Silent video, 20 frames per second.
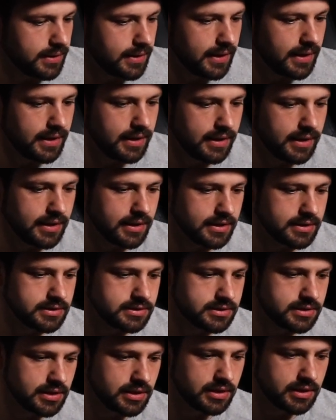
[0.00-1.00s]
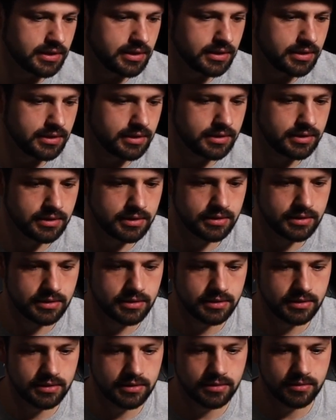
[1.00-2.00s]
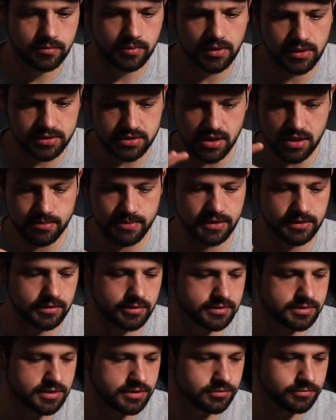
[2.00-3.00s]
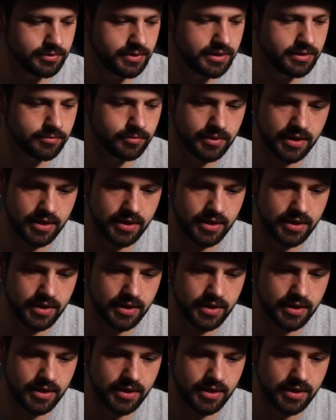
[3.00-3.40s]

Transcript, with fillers: And we're going to talk about those this week.